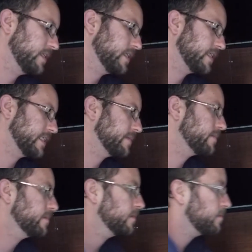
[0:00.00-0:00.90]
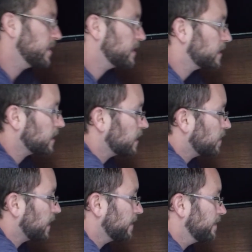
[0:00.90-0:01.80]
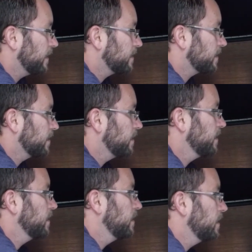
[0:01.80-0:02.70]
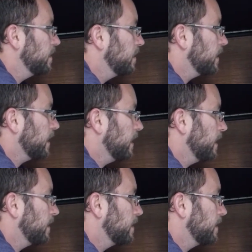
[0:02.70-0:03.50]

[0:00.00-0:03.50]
but it's just going to go like this, and